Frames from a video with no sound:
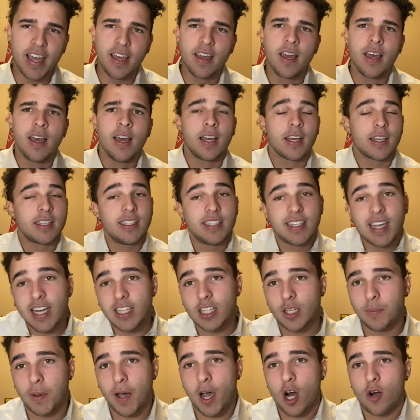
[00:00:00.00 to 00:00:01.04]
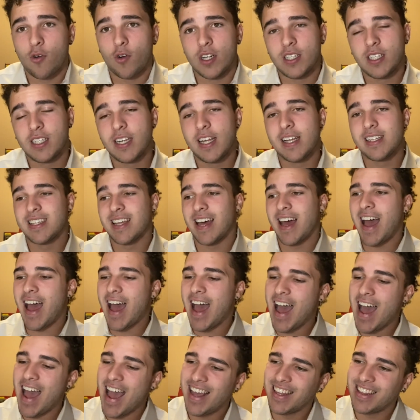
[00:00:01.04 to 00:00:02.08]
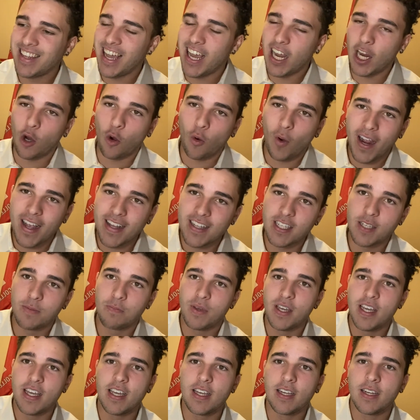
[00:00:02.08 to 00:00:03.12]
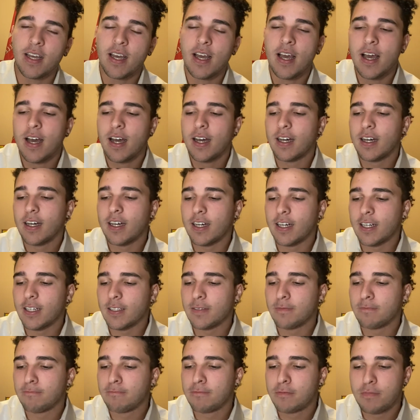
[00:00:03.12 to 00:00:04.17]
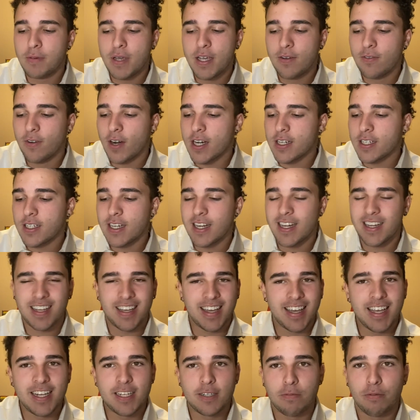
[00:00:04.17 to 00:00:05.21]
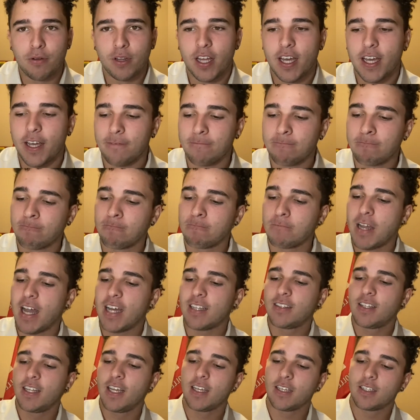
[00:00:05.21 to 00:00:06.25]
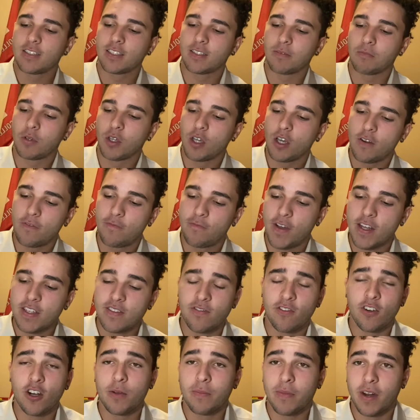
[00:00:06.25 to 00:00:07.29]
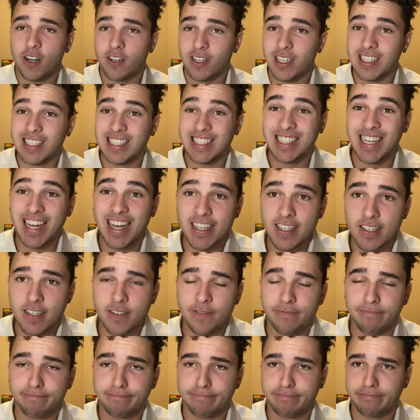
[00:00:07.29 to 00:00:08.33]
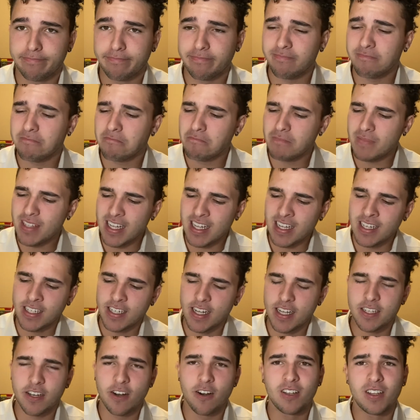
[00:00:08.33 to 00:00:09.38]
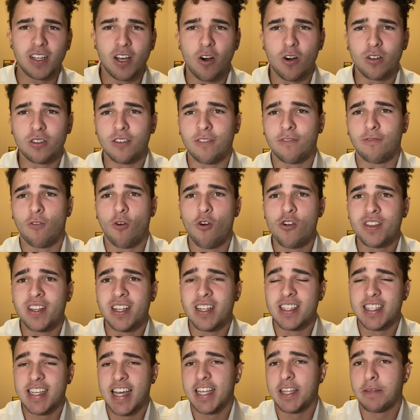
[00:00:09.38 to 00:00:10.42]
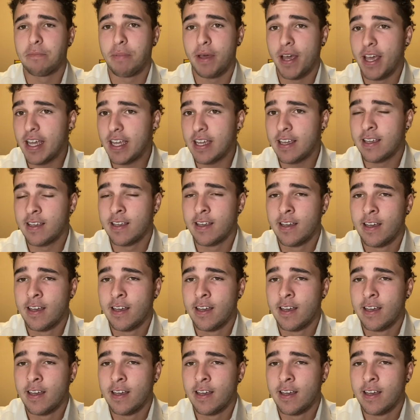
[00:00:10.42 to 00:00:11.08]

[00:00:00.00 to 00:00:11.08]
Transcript: Because he's got the power rush. He needs to add that great speed rush each play. I think some good fits for him are the Jets. Jets currently hold the 4th and 10th pick.